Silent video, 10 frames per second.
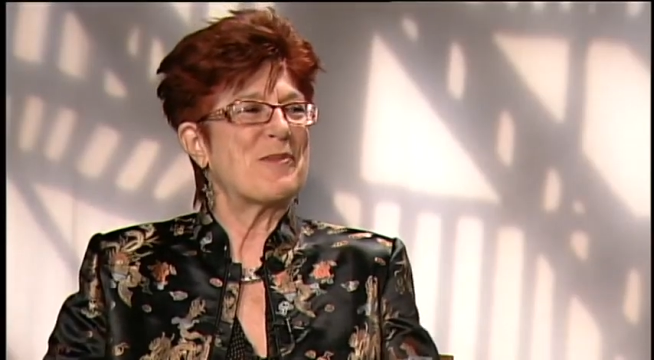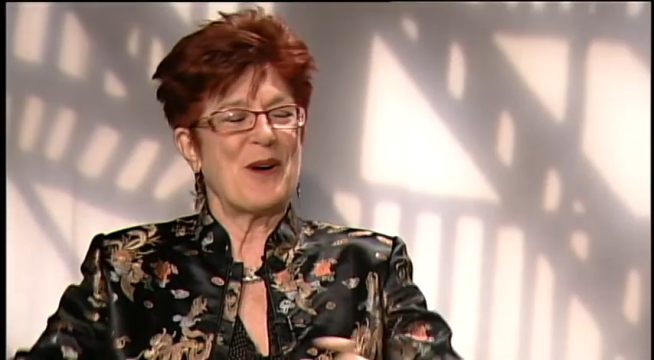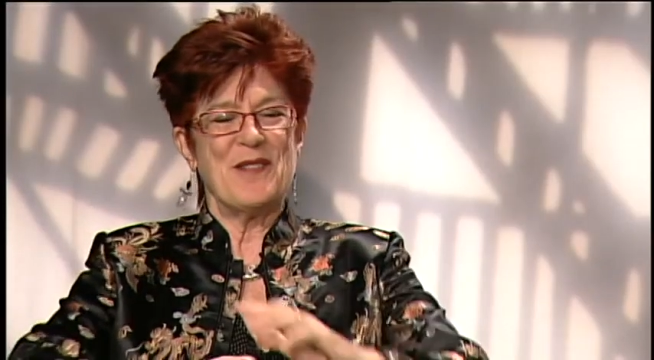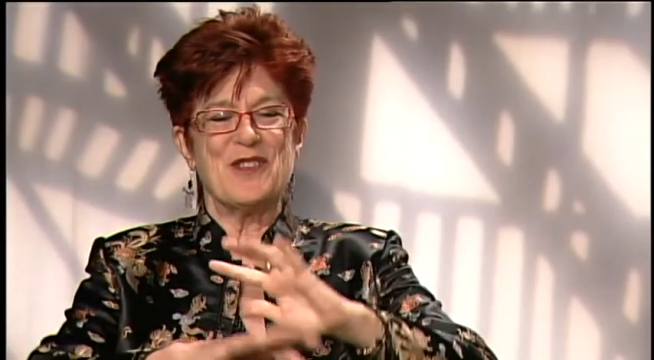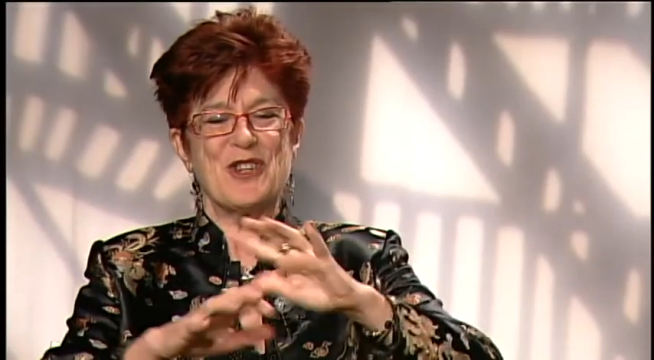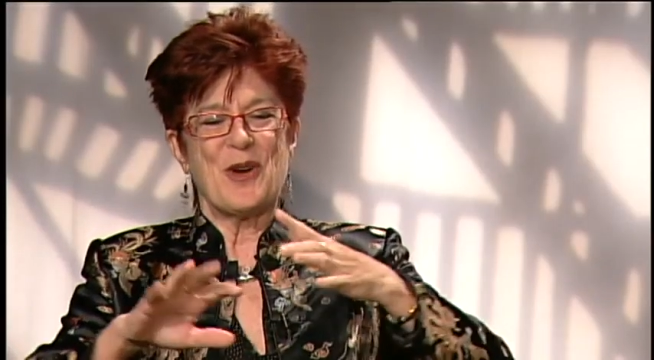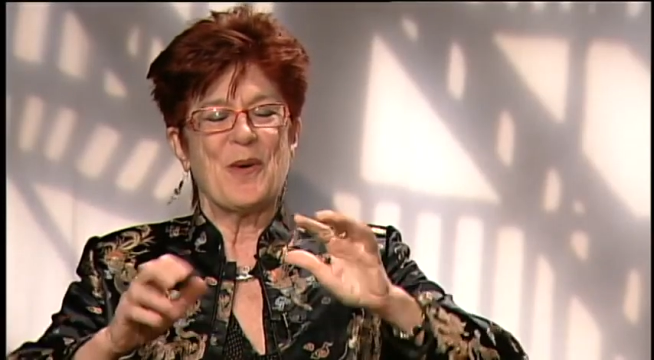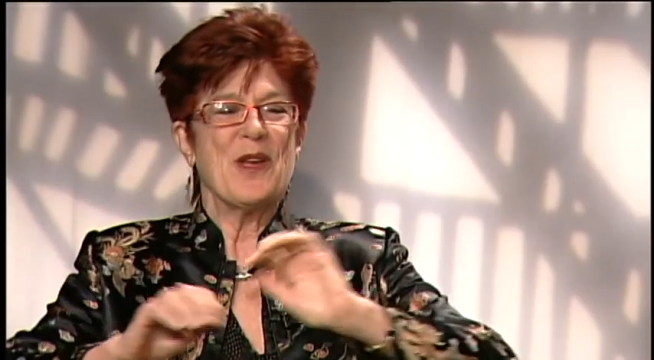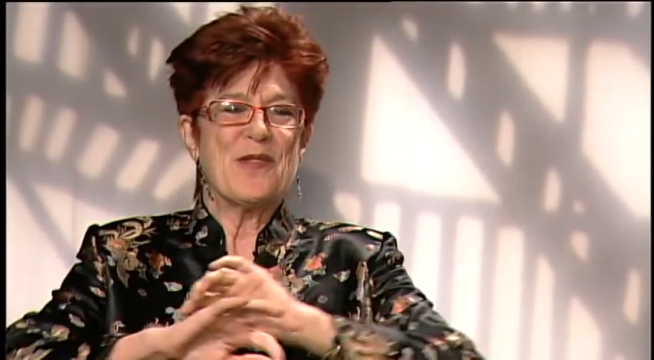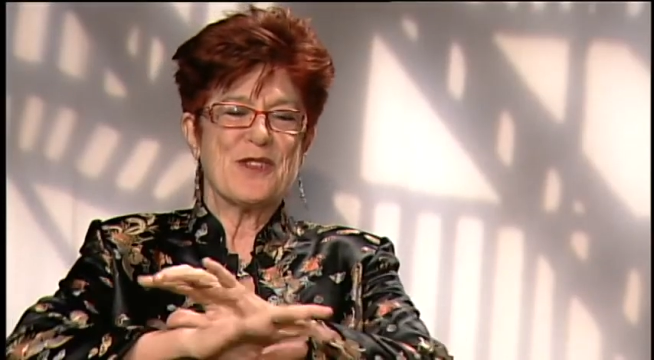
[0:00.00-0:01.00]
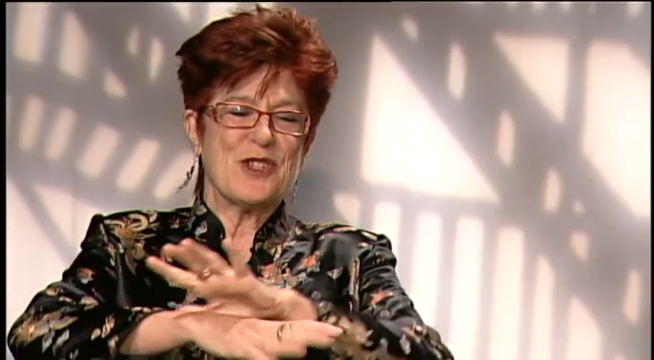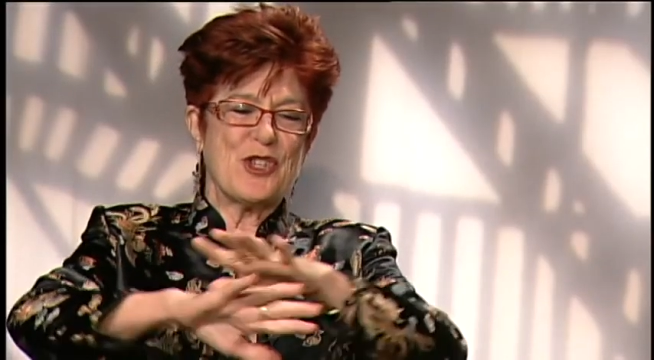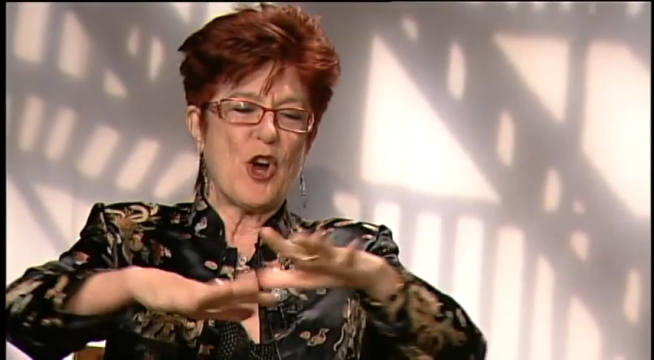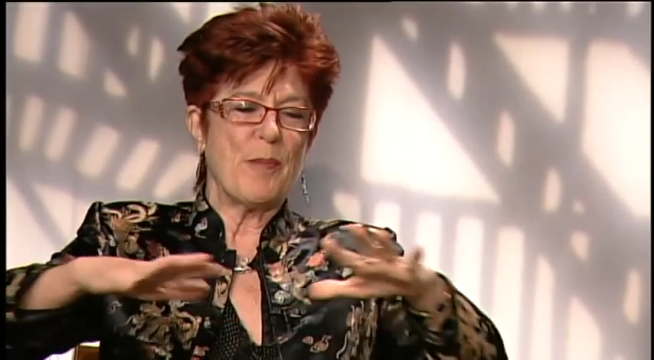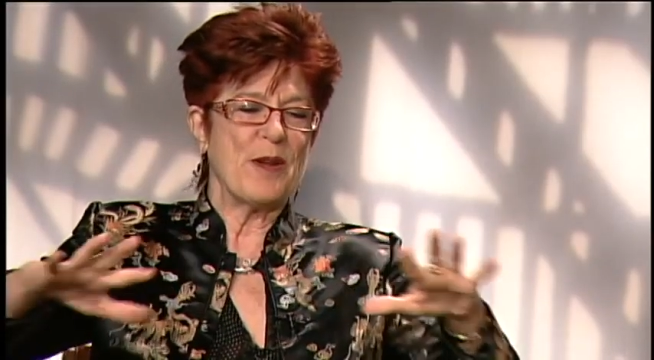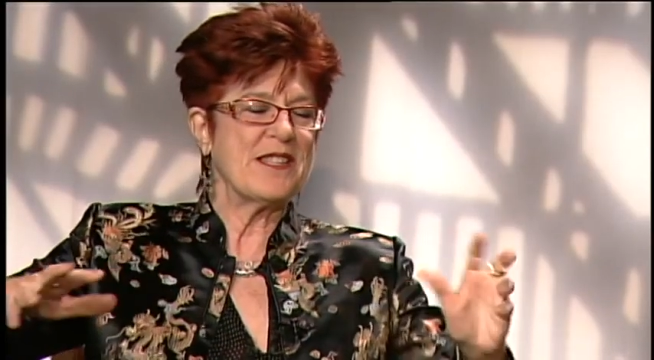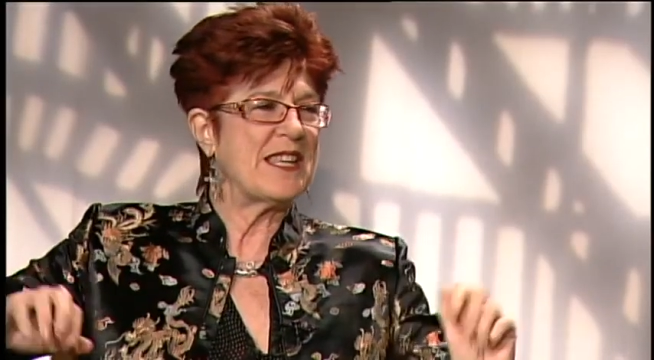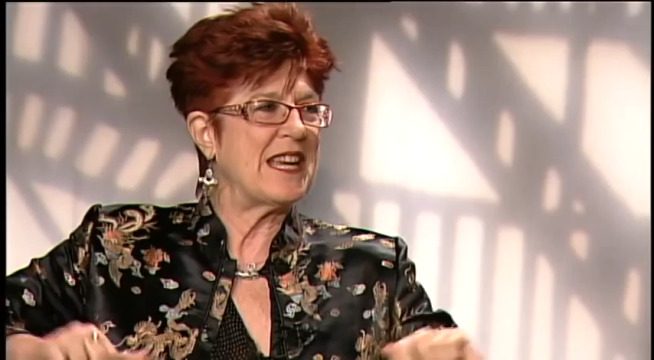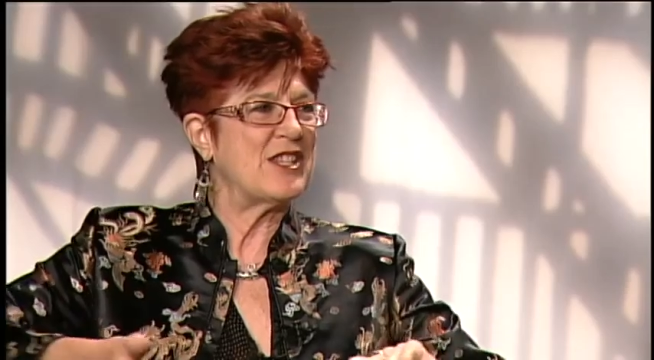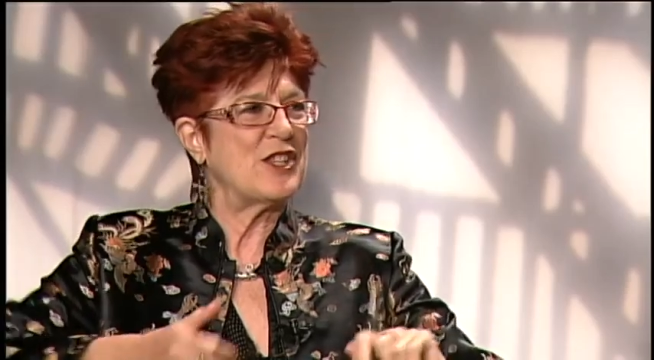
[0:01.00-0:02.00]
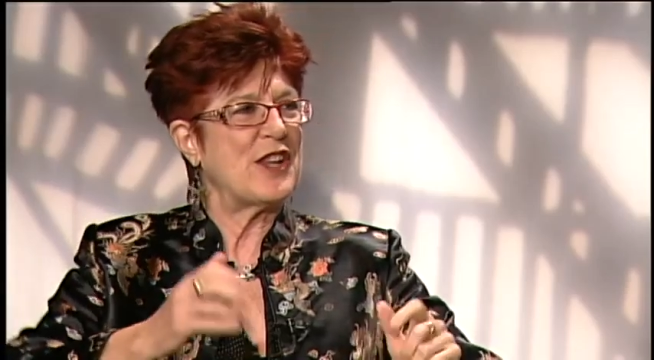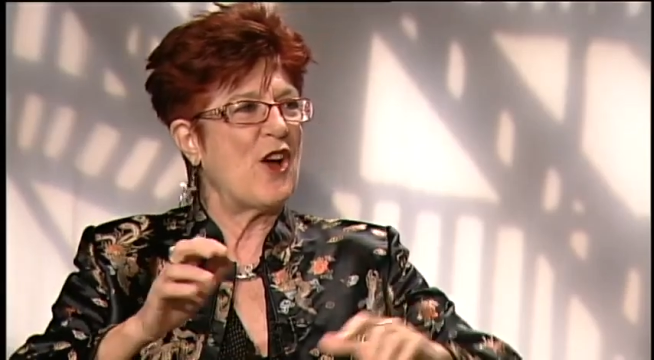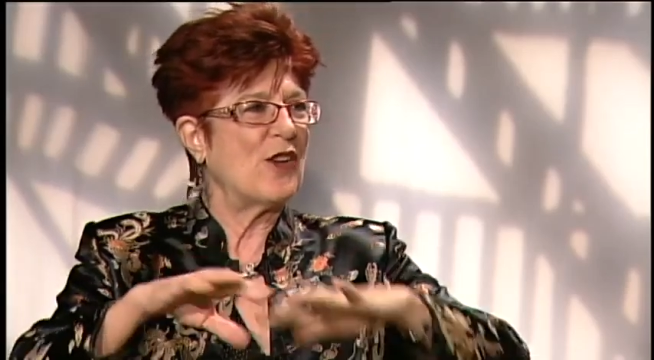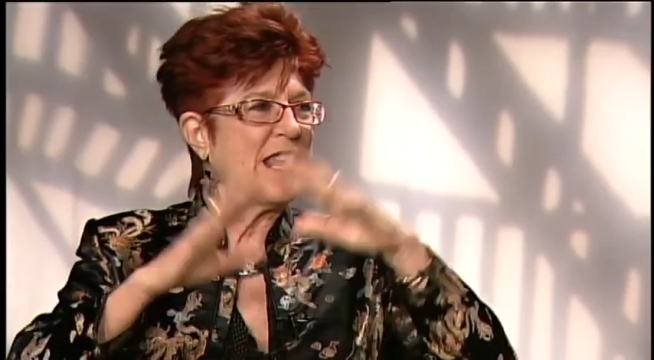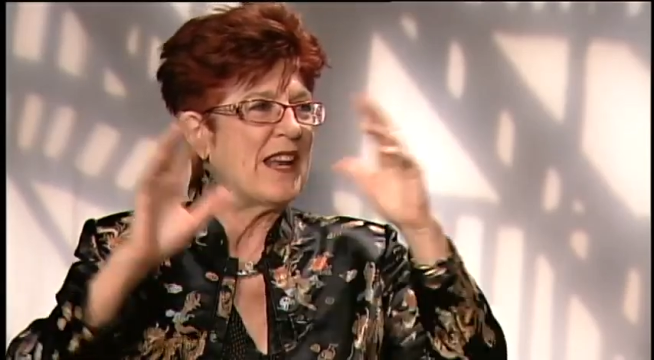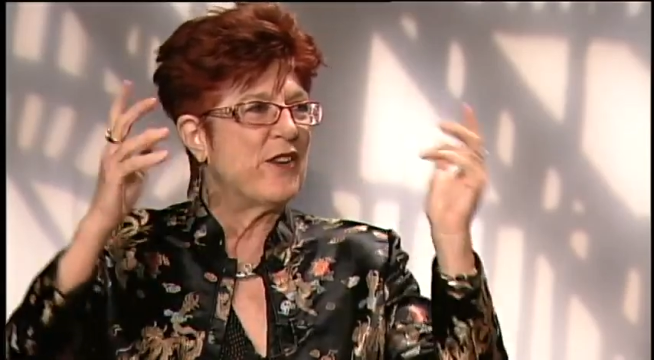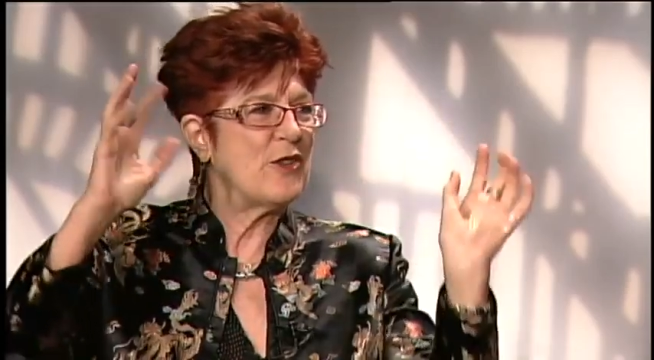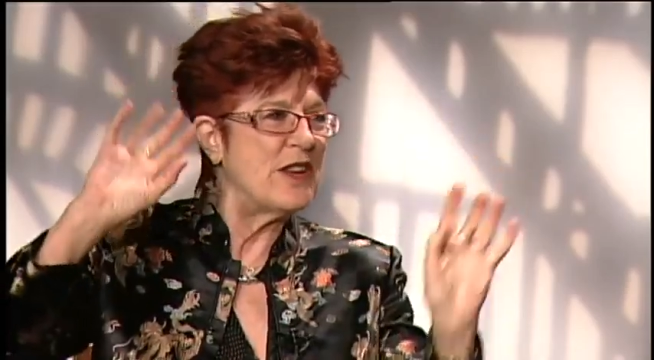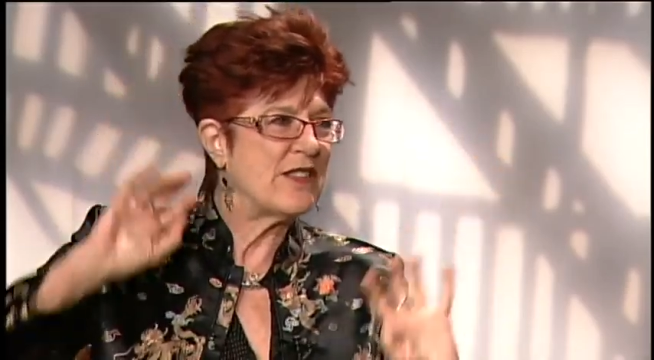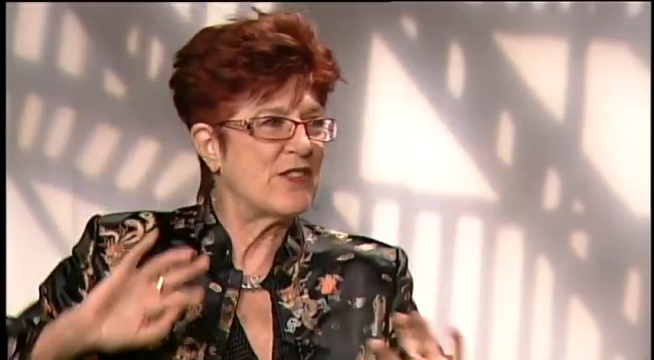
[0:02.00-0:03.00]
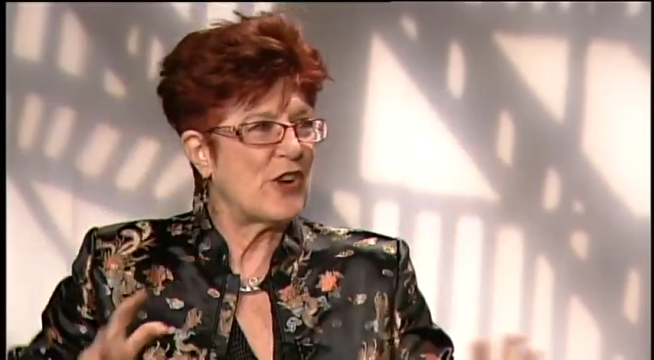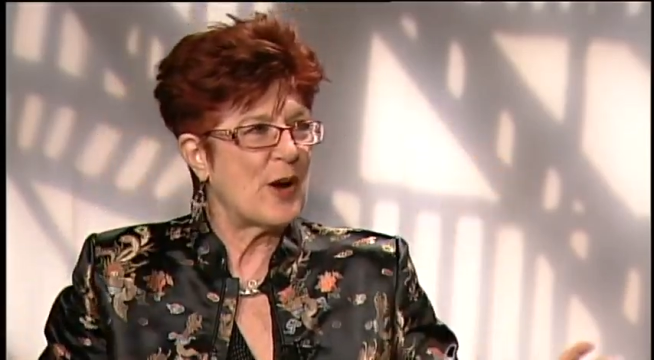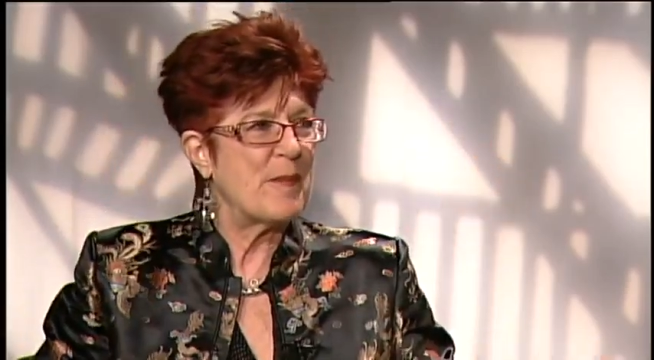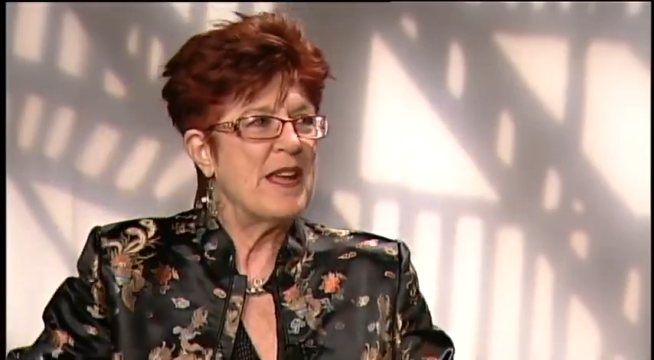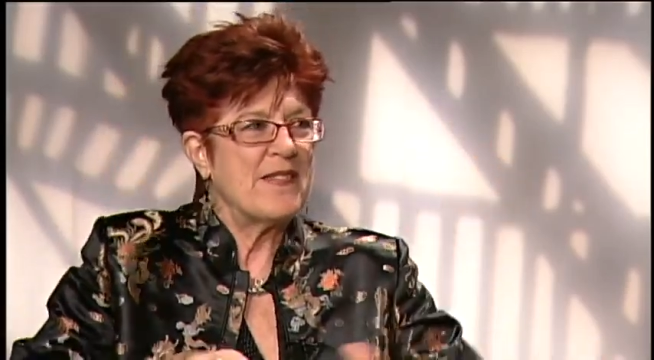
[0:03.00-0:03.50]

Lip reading: a part in the show, there's a tarp on stage. They all get underneath the tarp.